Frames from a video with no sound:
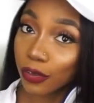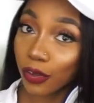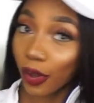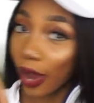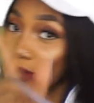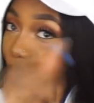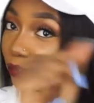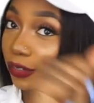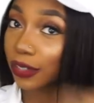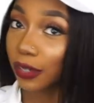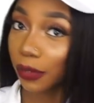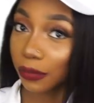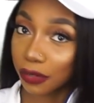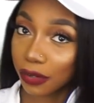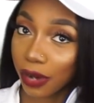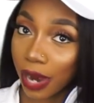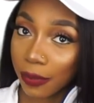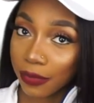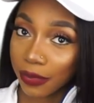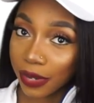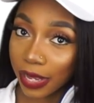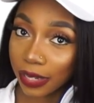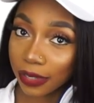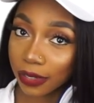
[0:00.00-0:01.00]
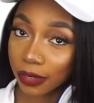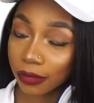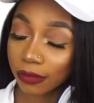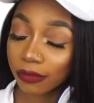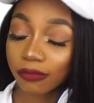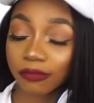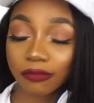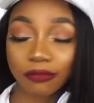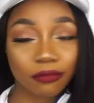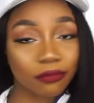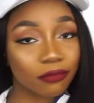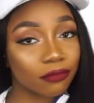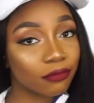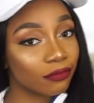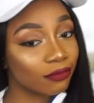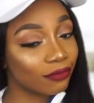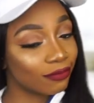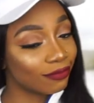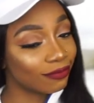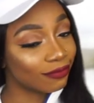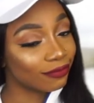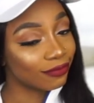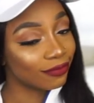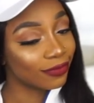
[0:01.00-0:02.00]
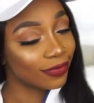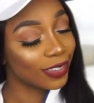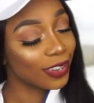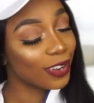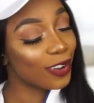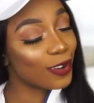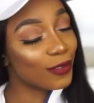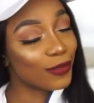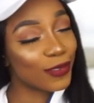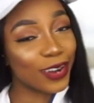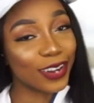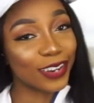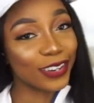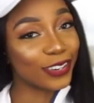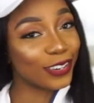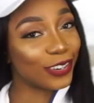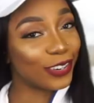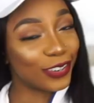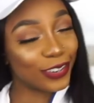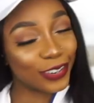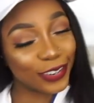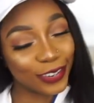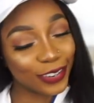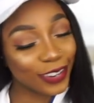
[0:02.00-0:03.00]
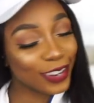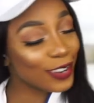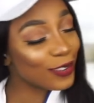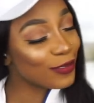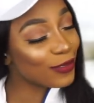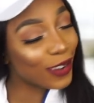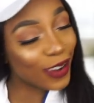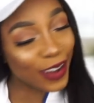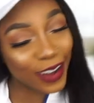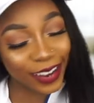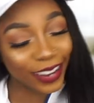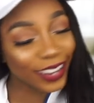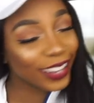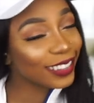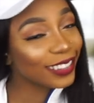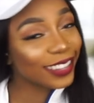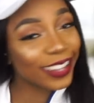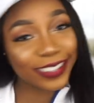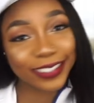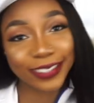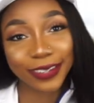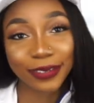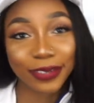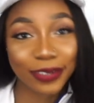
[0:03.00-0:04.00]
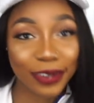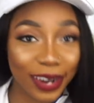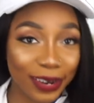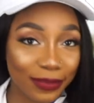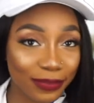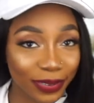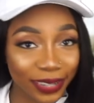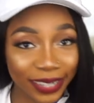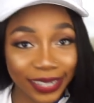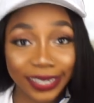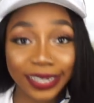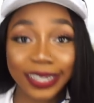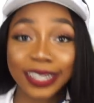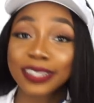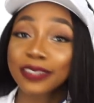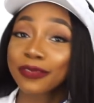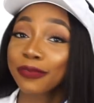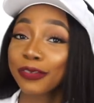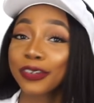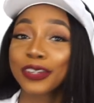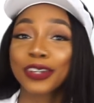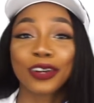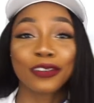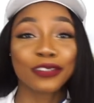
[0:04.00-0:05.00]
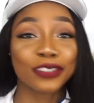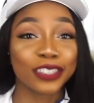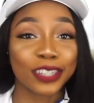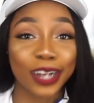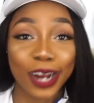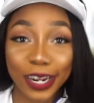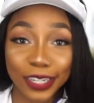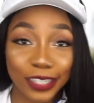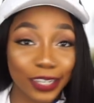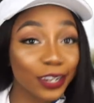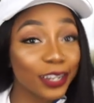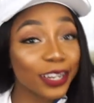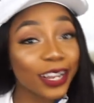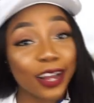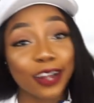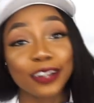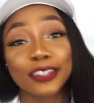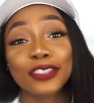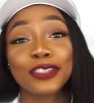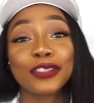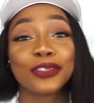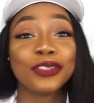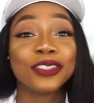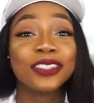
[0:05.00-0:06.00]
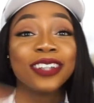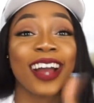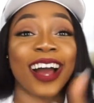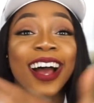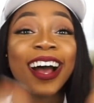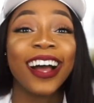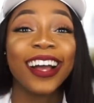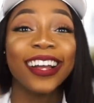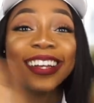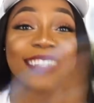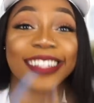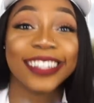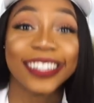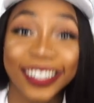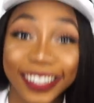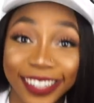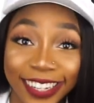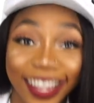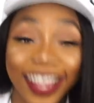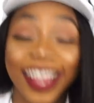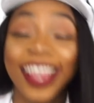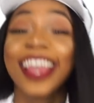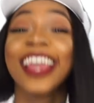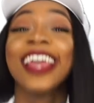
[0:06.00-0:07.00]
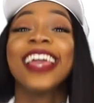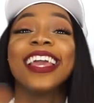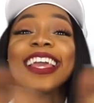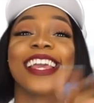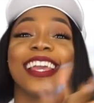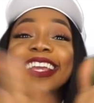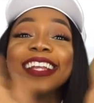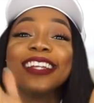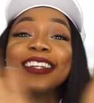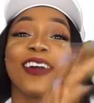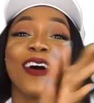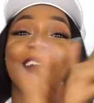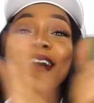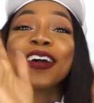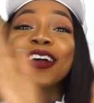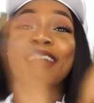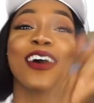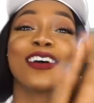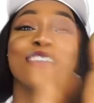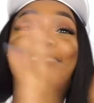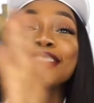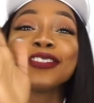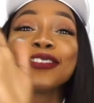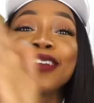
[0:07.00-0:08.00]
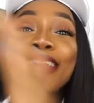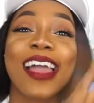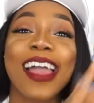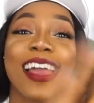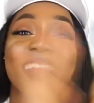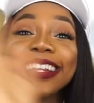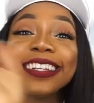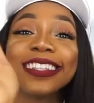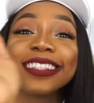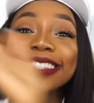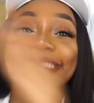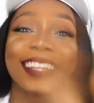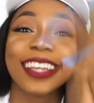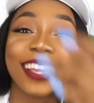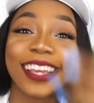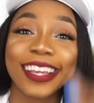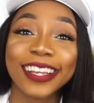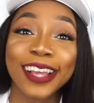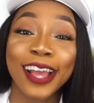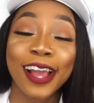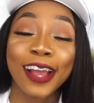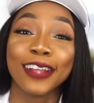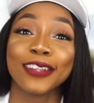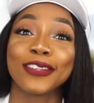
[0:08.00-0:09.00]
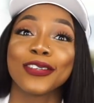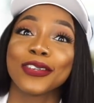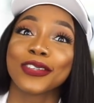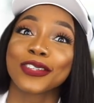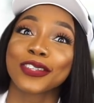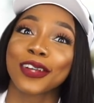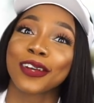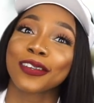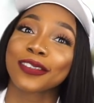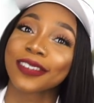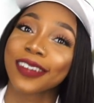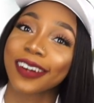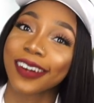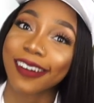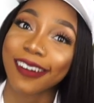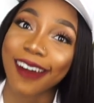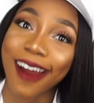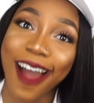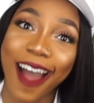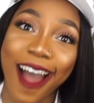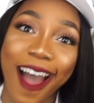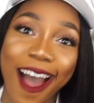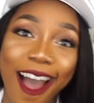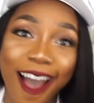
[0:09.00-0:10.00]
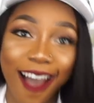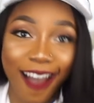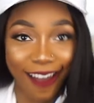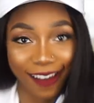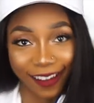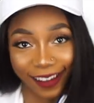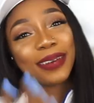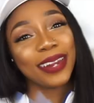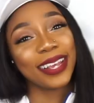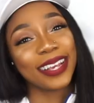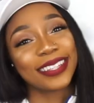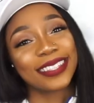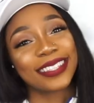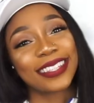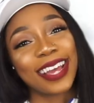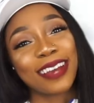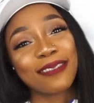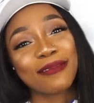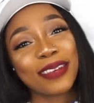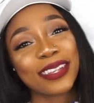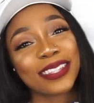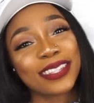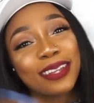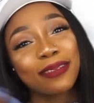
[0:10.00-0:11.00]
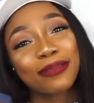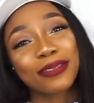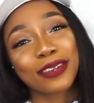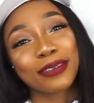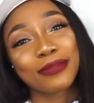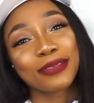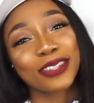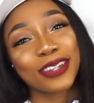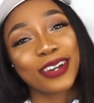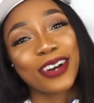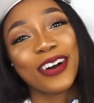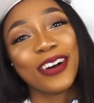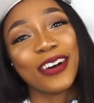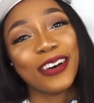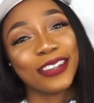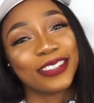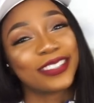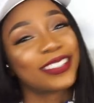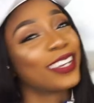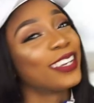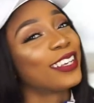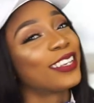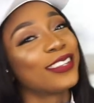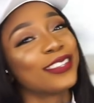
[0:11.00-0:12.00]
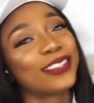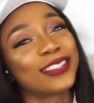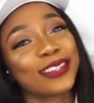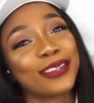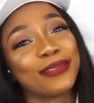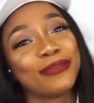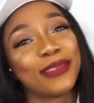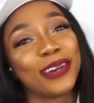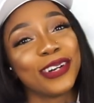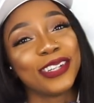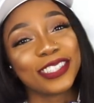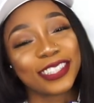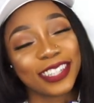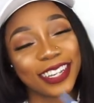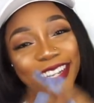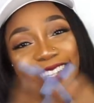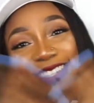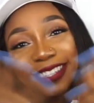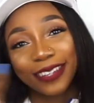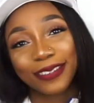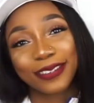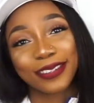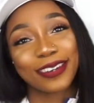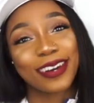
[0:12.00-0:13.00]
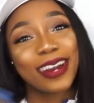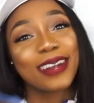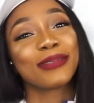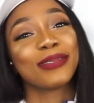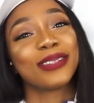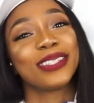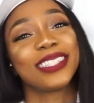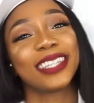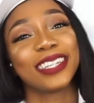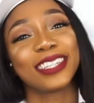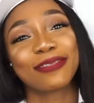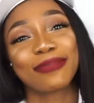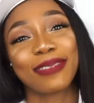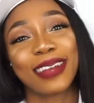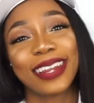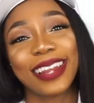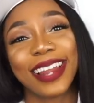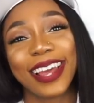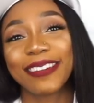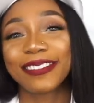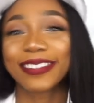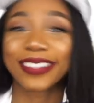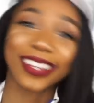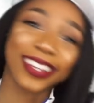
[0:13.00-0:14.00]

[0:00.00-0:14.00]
You haven't subscribed yet. Come on, girl. Come on, hit that subscribe button. It's free of charge. It cost you nothing. It don't cost you anything. So subscribe. Next time, a subscription haul. Thank you so much. subscribe to change my life.